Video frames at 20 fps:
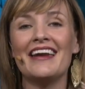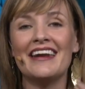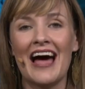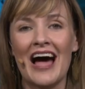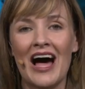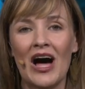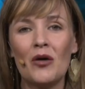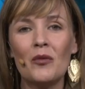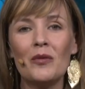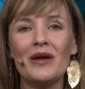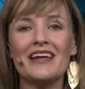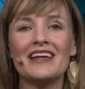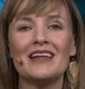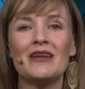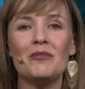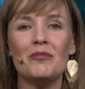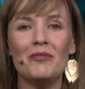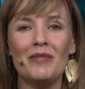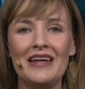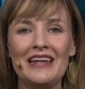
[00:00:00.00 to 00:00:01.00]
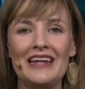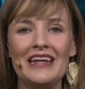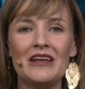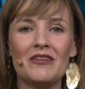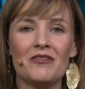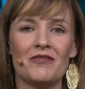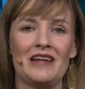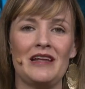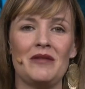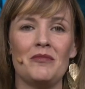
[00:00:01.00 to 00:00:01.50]
and how we can
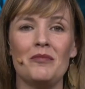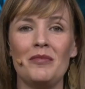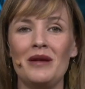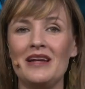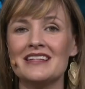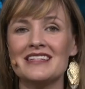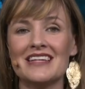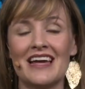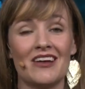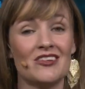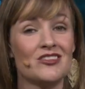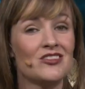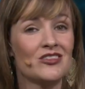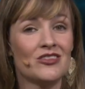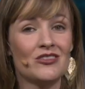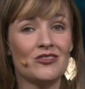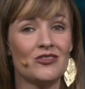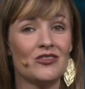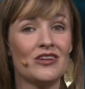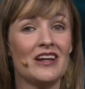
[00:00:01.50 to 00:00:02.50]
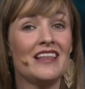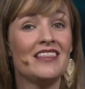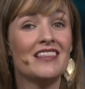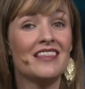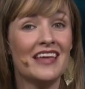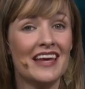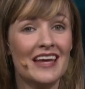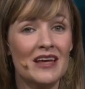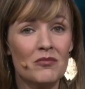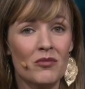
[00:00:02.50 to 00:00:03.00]
meaningfully meet our children
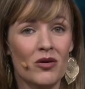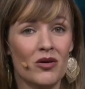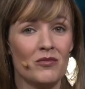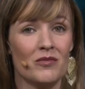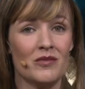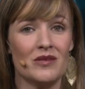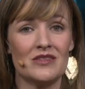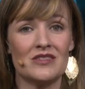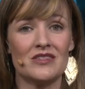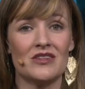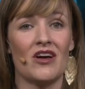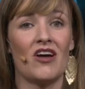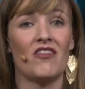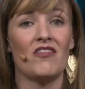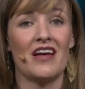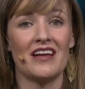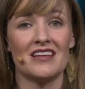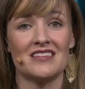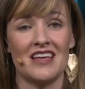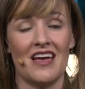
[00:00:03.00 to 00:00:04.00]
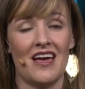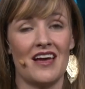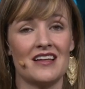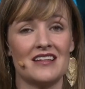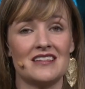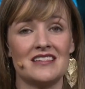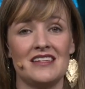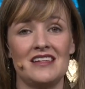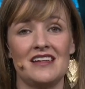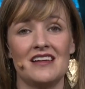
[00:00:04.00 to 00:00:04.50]
in their moments of
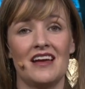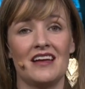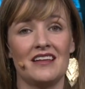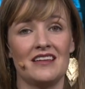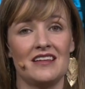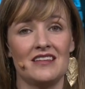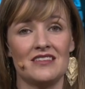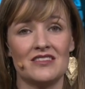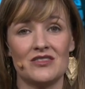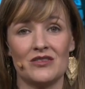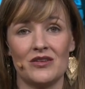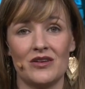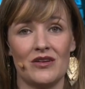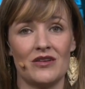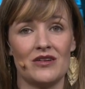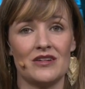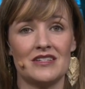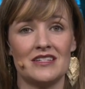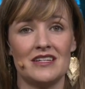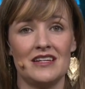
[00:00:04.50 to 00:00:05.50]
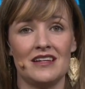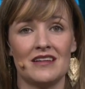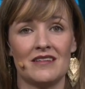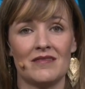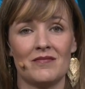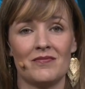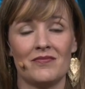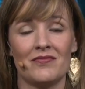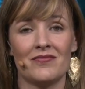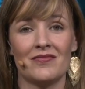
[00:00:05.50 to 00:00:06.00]
anxiety and insecurity.
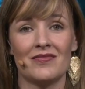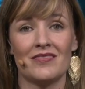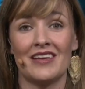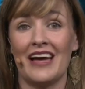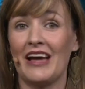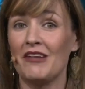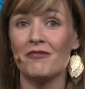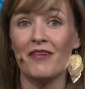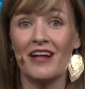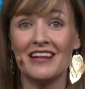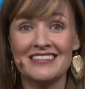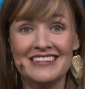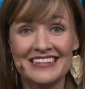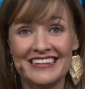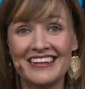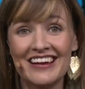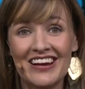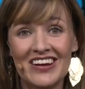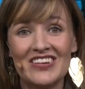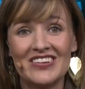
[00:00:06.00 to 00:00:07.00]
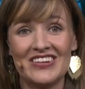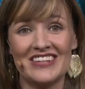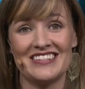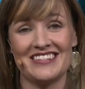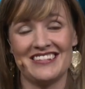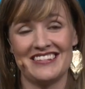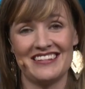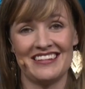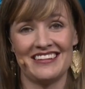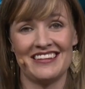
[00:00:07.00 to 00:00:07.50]
I felt
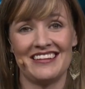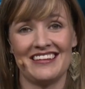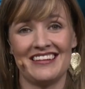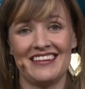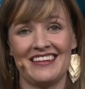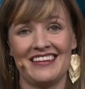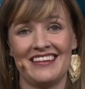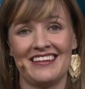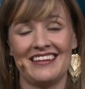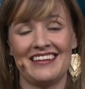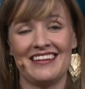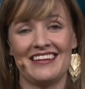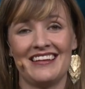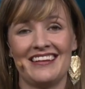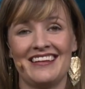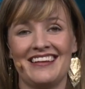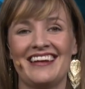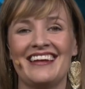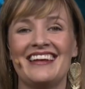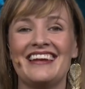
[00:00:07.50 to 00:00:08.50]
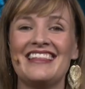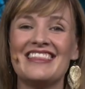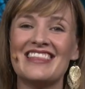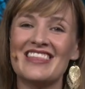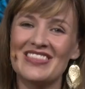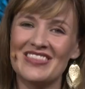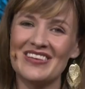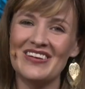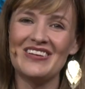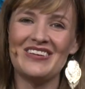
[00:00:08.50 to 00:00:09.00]
encouraged. And in
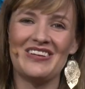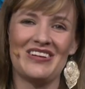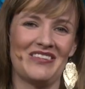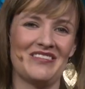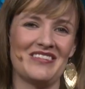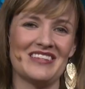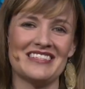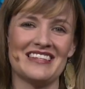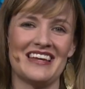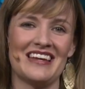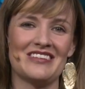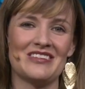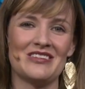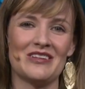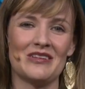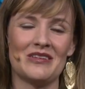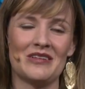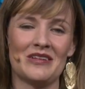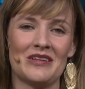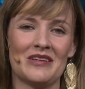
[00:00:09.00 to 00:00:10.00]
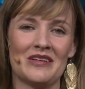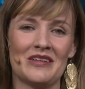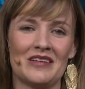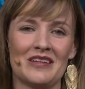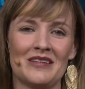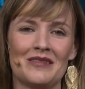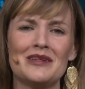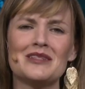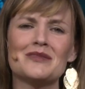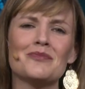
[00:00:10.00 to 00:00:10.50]
the third conversation,
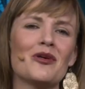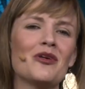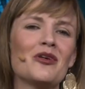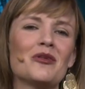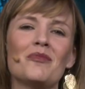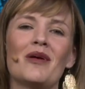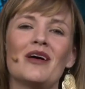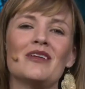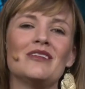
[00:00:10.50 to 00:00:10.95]
we spoke